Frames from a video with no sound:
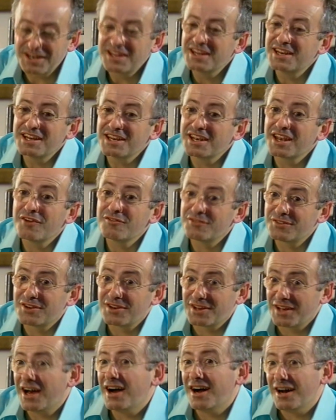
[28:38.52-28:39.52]
clearly love
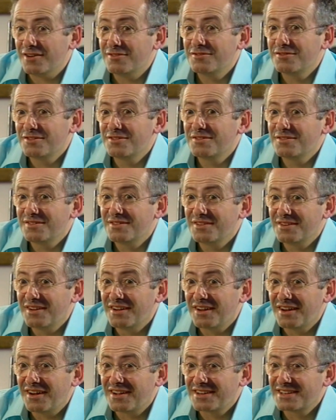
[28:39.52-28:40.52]
to laugh.
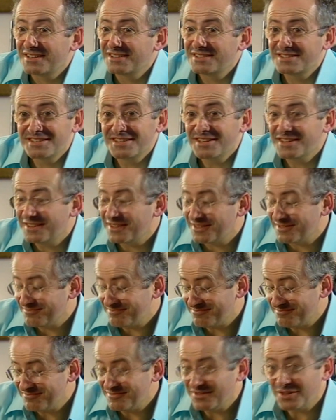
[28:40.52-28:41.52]
I can see that
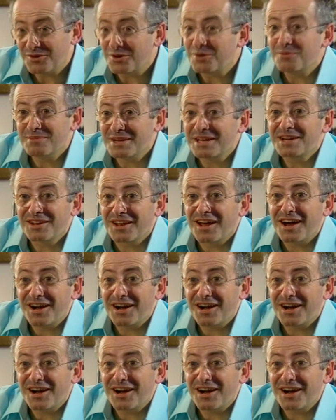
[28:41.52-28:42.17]
you're a big